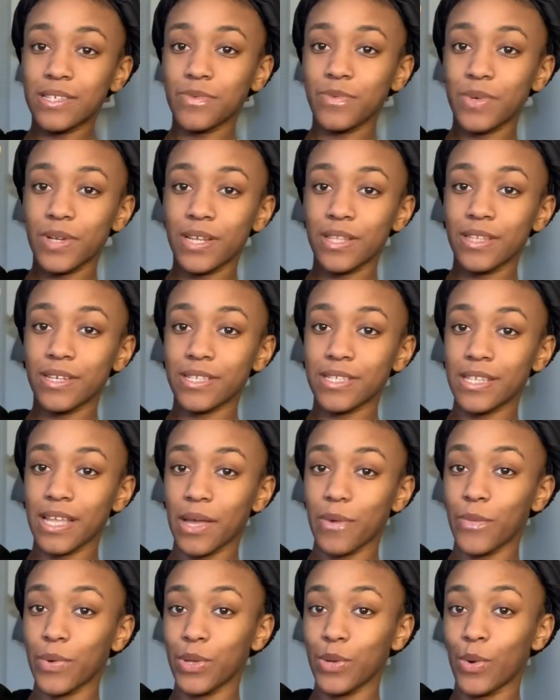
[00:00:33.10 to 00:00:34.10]
what it looks like
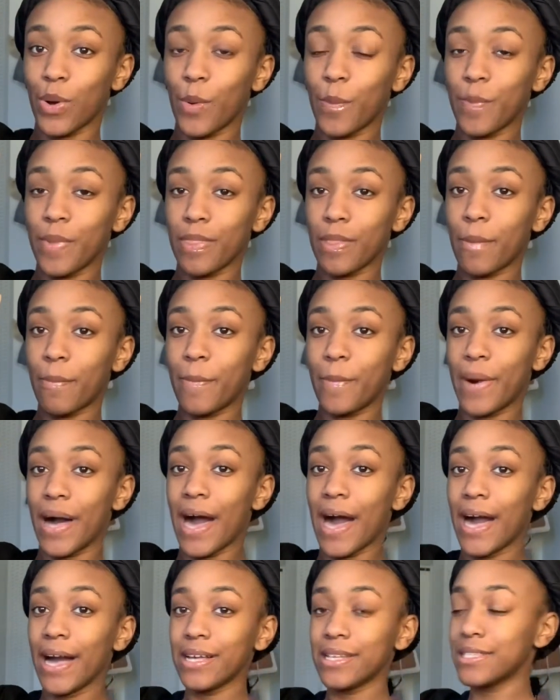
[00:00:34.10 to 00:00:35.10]
when you open the
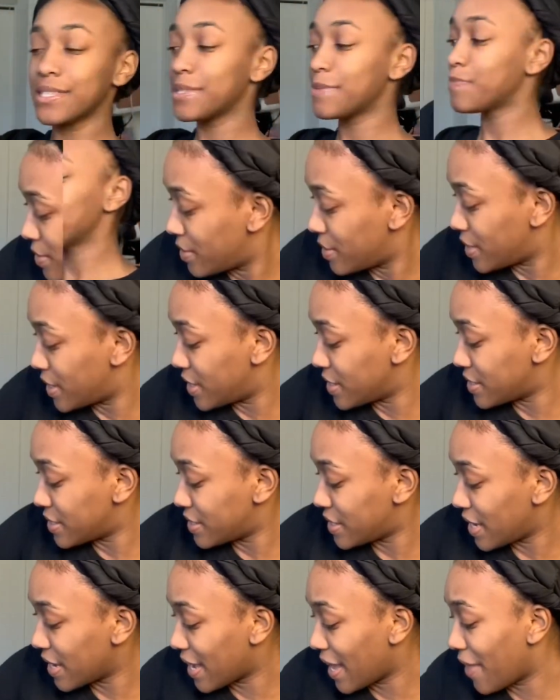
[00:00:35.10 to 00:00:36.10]
box. Let's
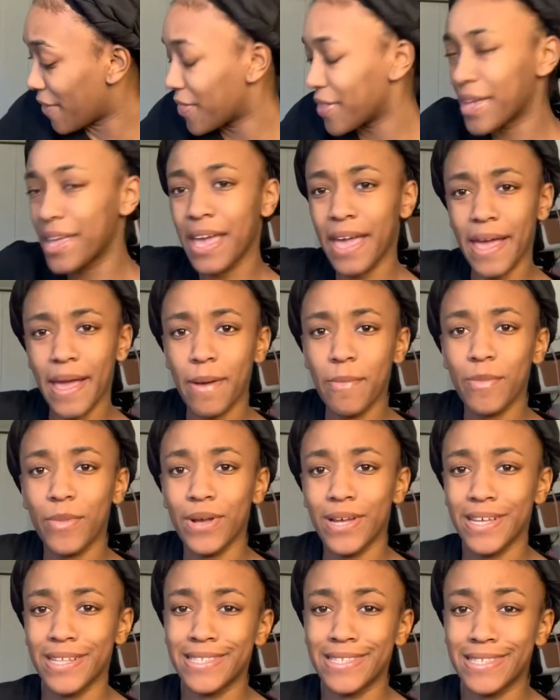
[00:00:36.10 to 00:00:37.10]
take out the camera
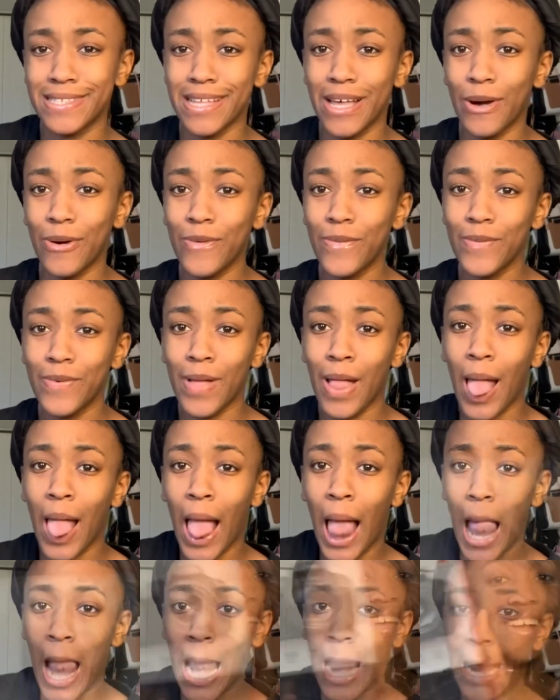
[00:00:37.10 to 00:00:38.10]
itself.
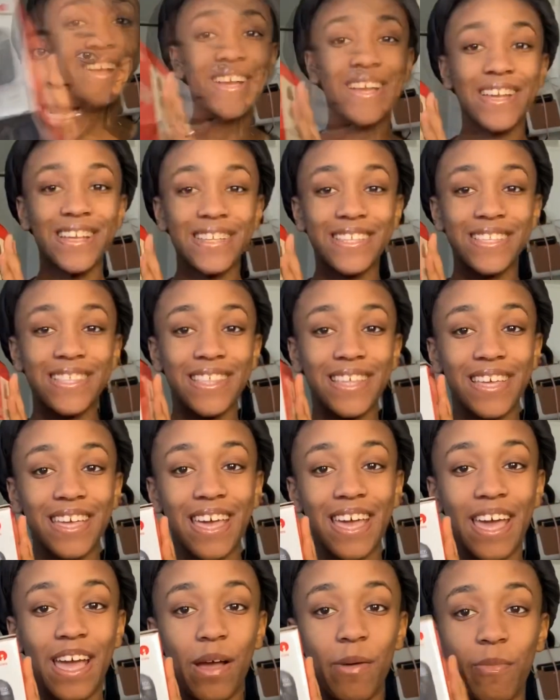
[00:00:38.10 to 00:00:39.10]
Here is the
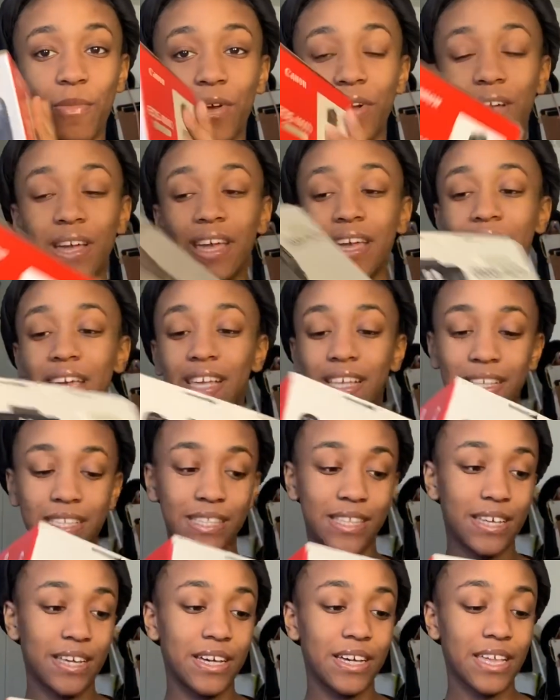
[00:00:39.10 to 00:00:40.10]
camera. It is
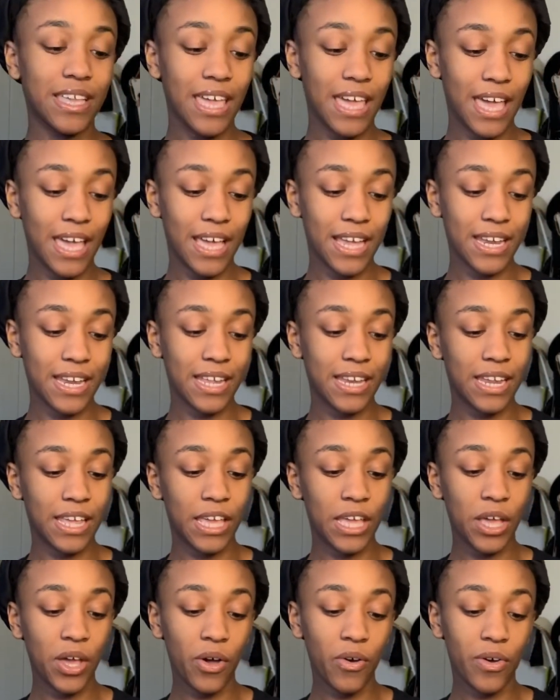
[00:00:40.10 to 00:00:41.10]
the Canon
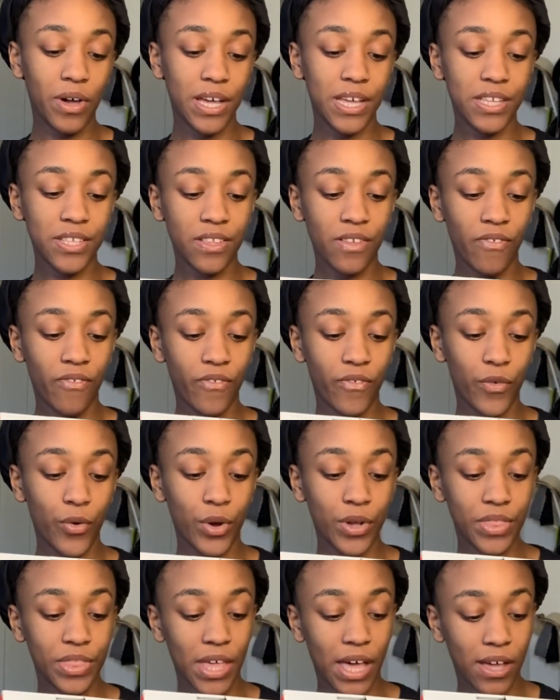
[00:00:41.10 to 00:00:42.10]
EOS
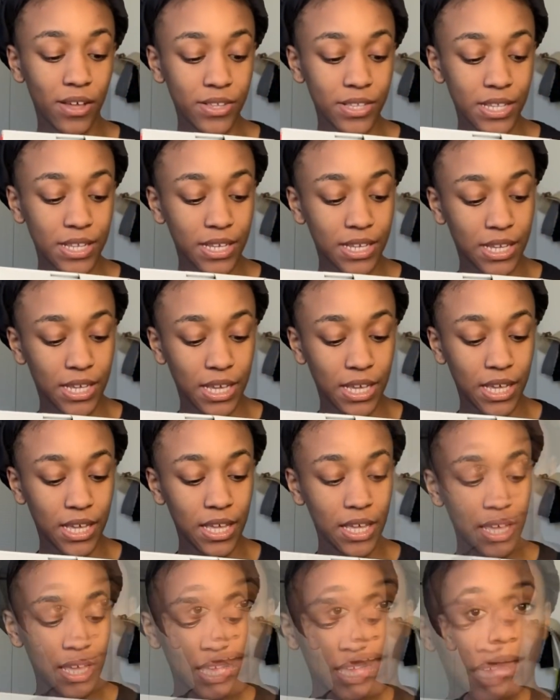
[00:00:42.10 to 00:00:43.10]
4000D.
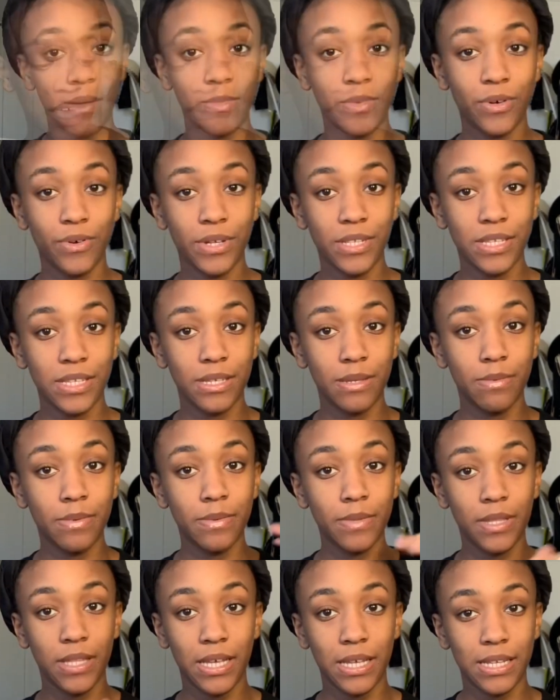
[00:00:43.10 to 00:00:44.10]
I'm going to
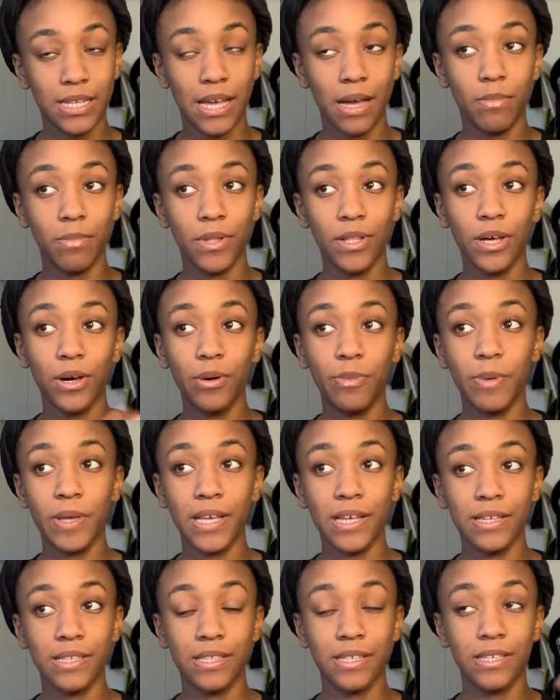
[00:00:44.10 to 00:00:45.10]
link down below
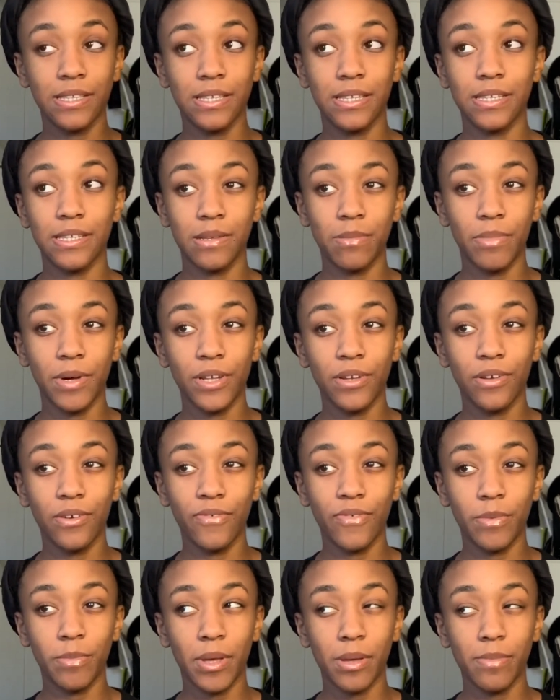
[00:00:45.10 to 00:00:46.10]
because this is a bundle
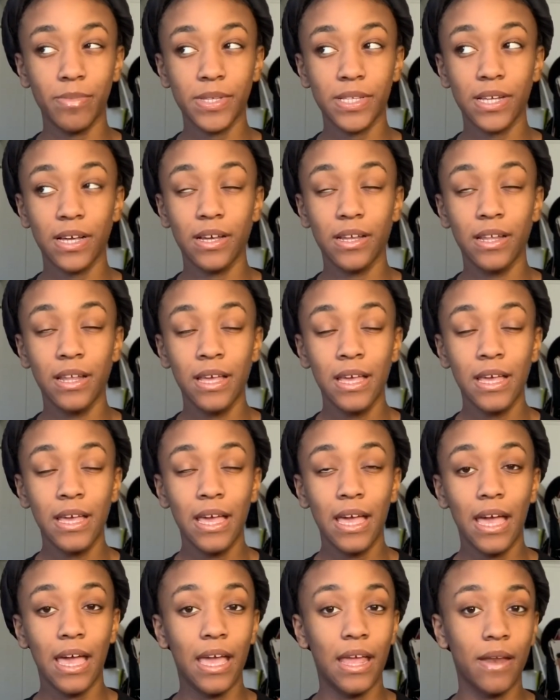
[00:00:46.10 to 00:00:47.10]
from Amazon.
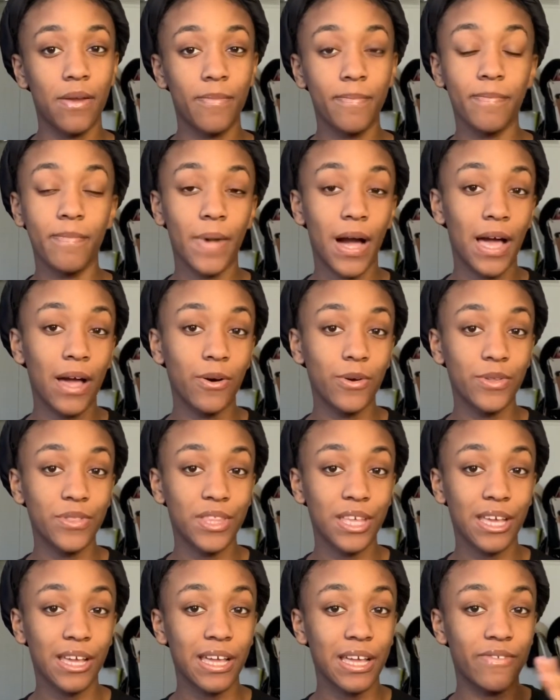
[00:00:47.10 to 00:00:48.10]
And my whole
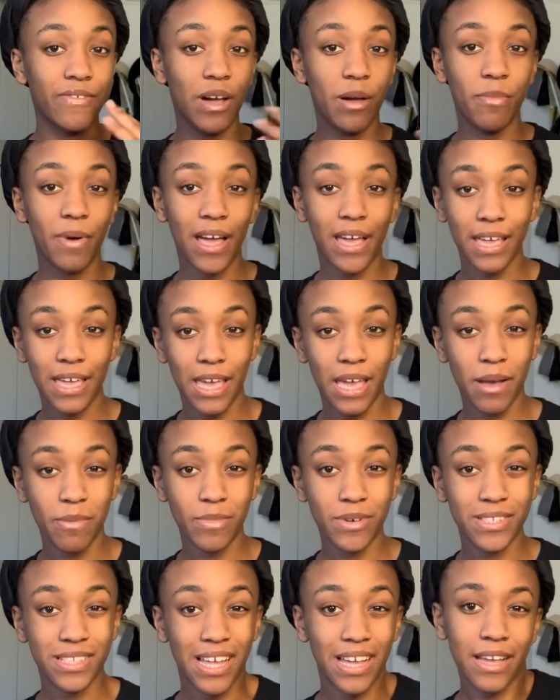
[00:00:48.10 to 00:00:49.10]
thing, if I buy
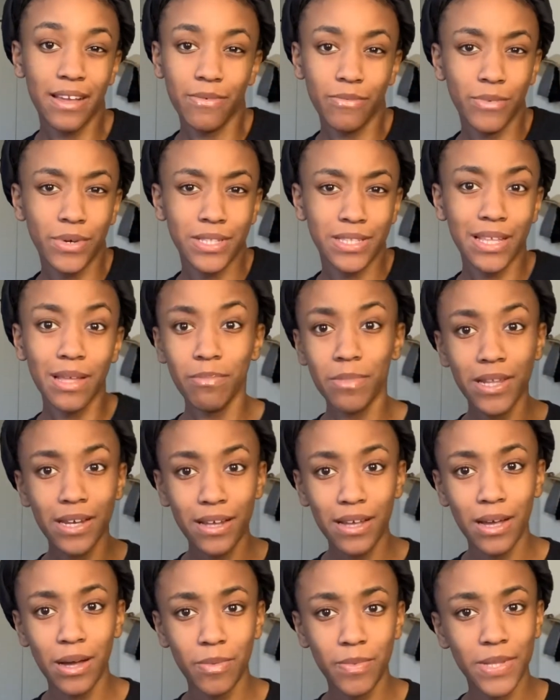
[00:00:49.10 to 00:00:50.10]
cameras, I want something to
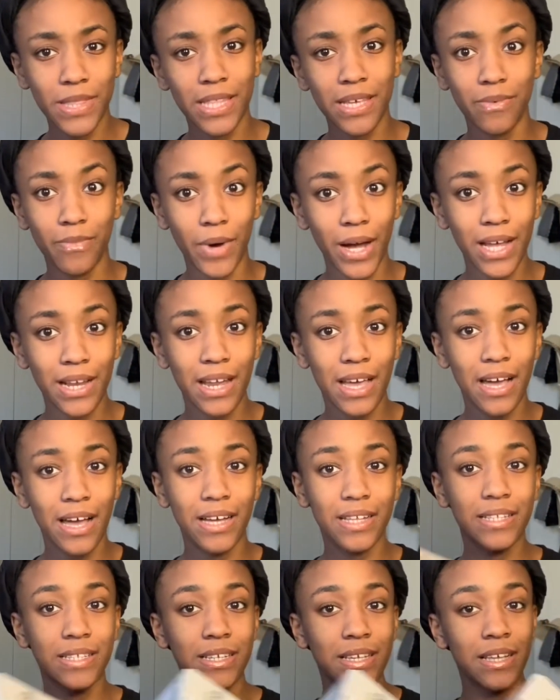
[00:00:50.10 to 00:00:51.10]
come with it. Why
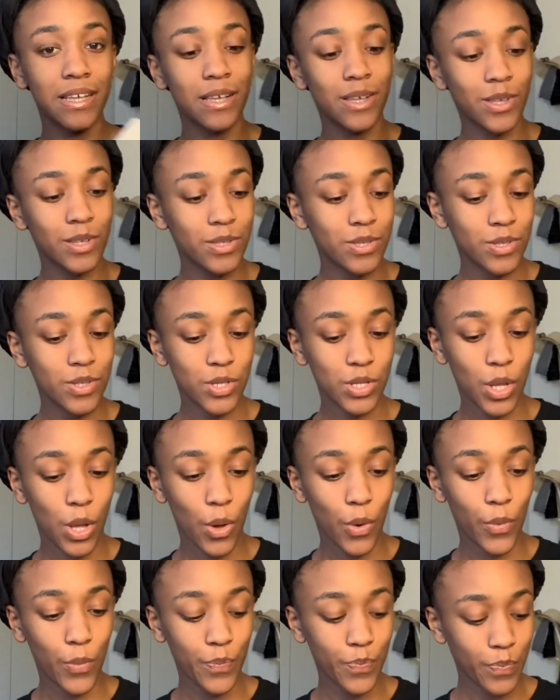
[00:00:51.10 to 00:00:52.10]
not?
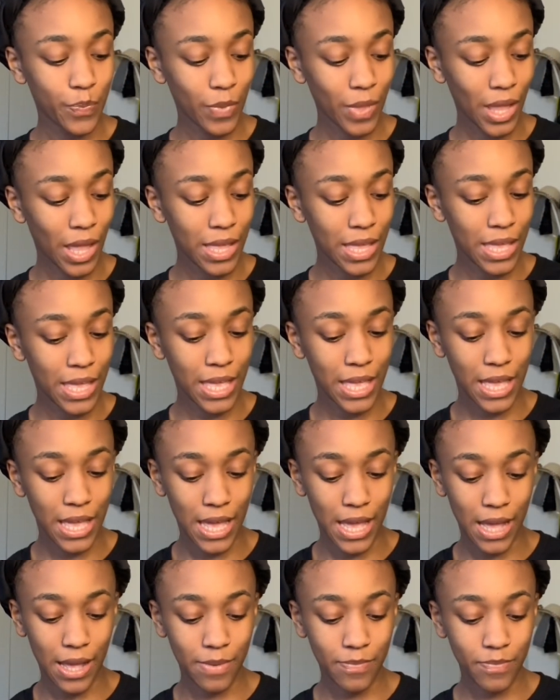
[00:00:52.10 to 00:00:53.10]
So, yeah.